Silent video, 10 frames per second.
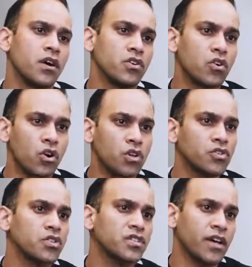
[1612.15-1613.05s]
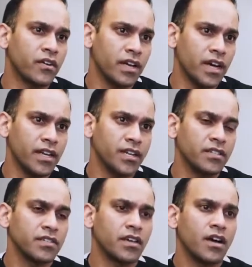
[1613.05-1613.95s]
under ultrasound
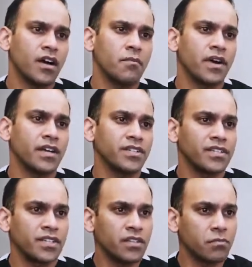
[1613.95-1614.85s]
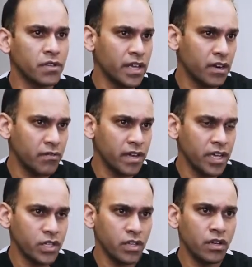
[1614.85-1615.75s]
guidance, I could see the plantar
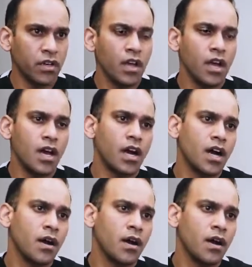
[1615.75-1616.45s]
fascia. Mm-hmm.